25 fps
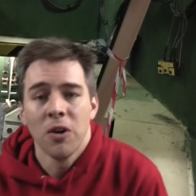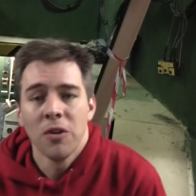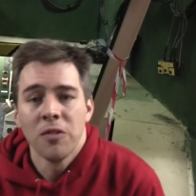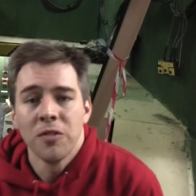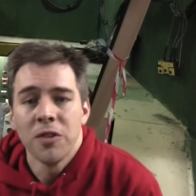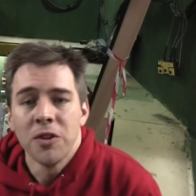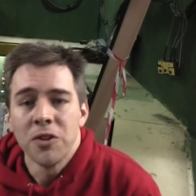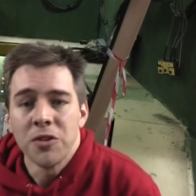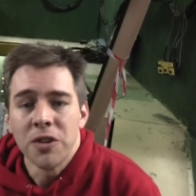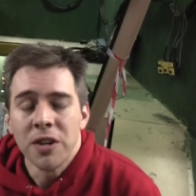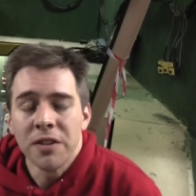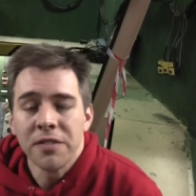
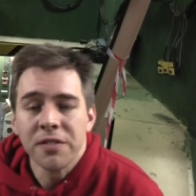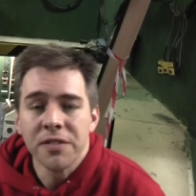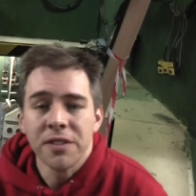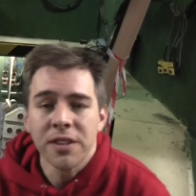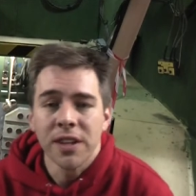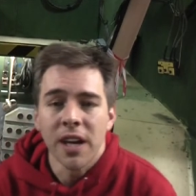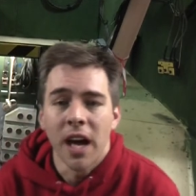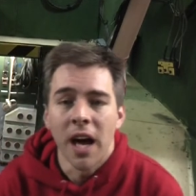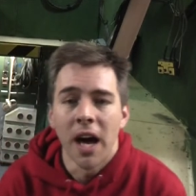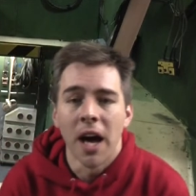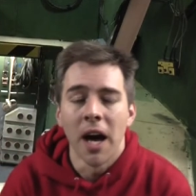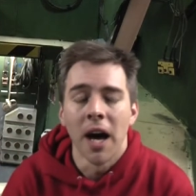of The
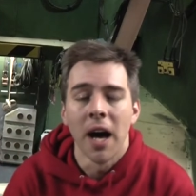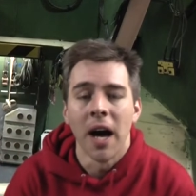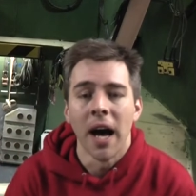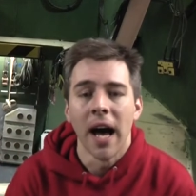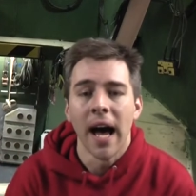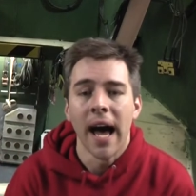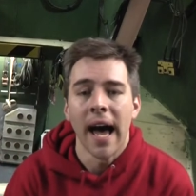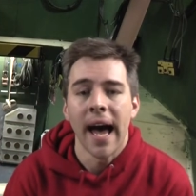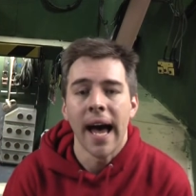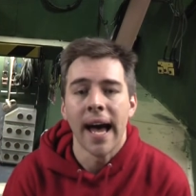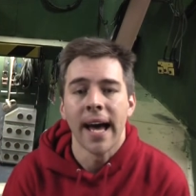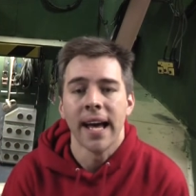Drift,
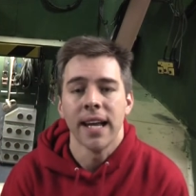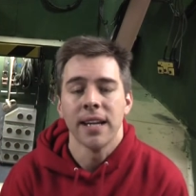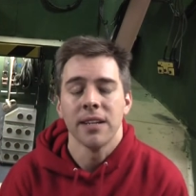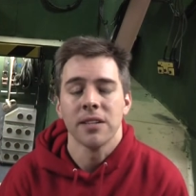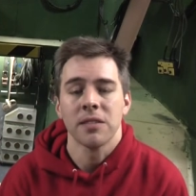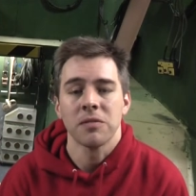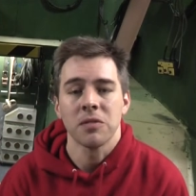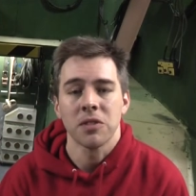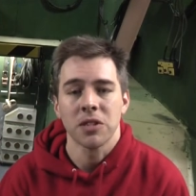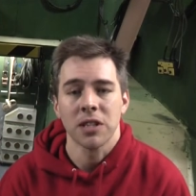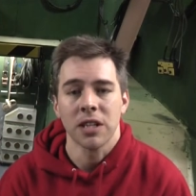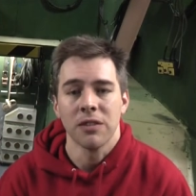and I'm
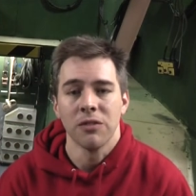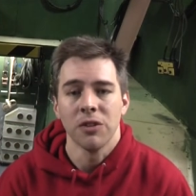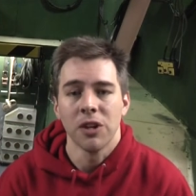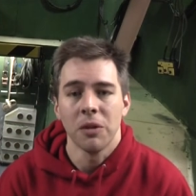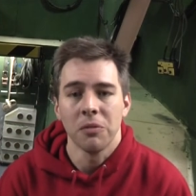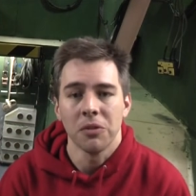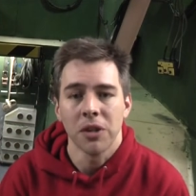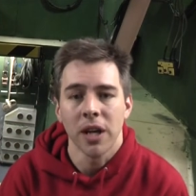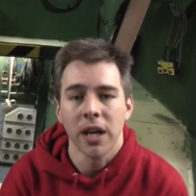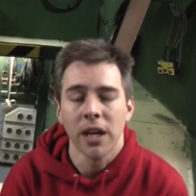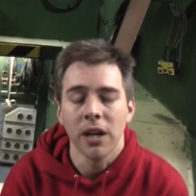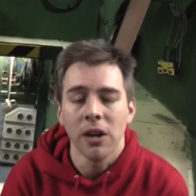just giving you
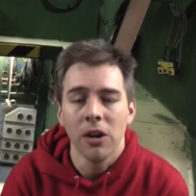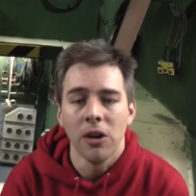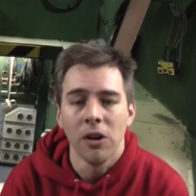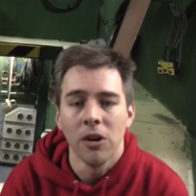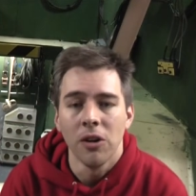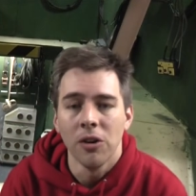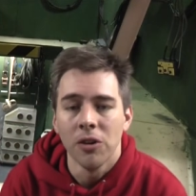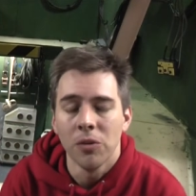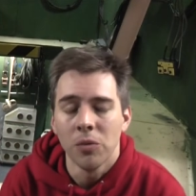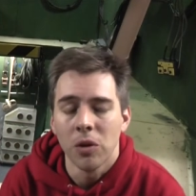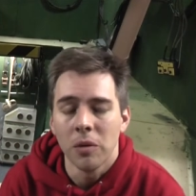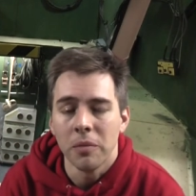an update
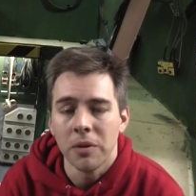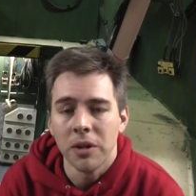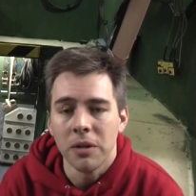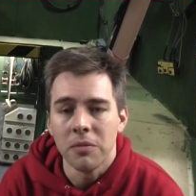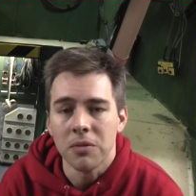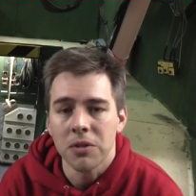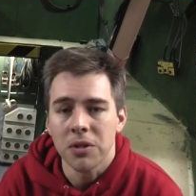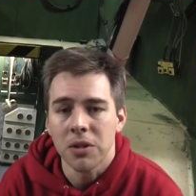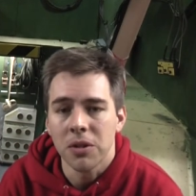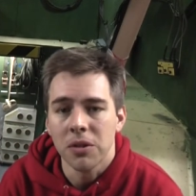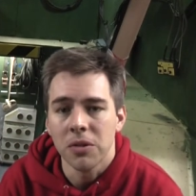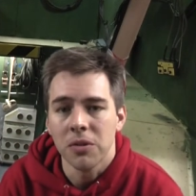on what we've been
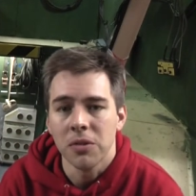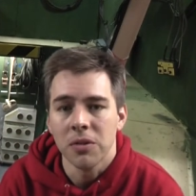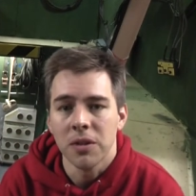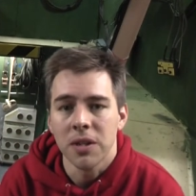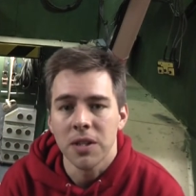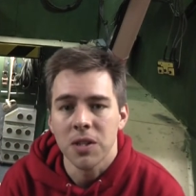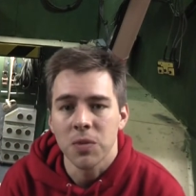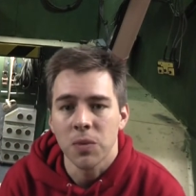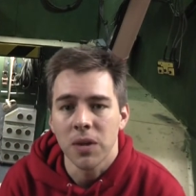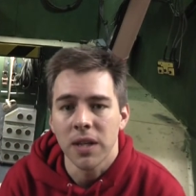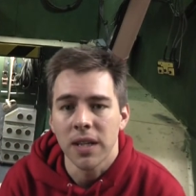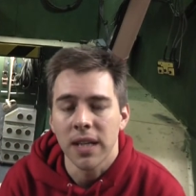up to
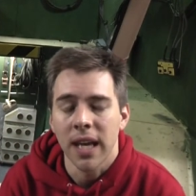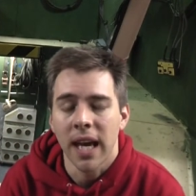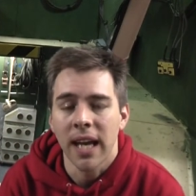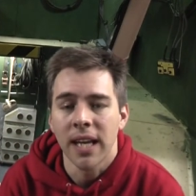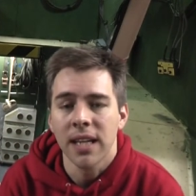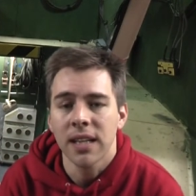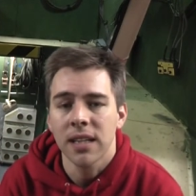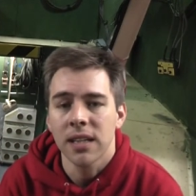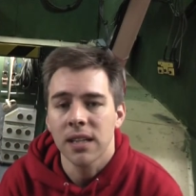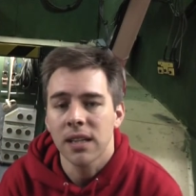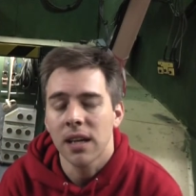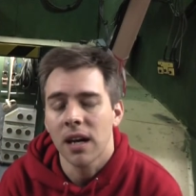this
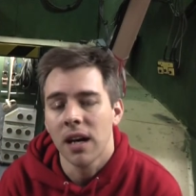weekend.